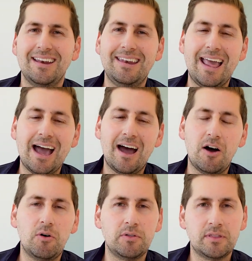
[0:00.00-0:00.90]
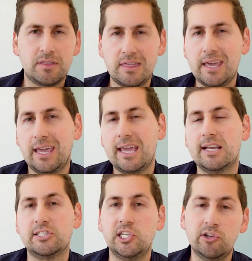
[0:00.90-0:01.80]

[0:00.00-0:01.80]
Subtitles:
Now, the thing is,